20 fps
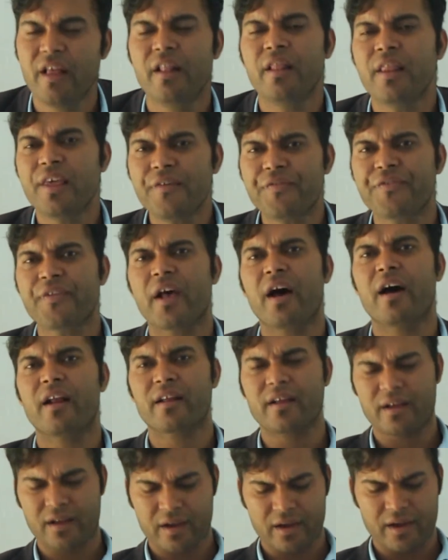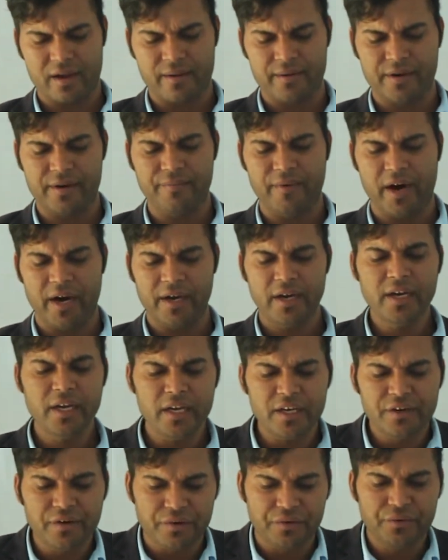Leaves are divided
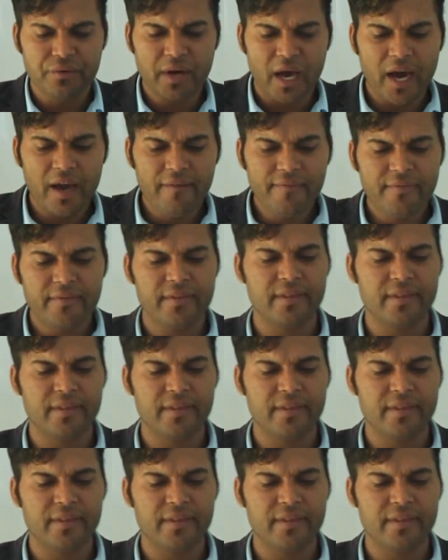into two types.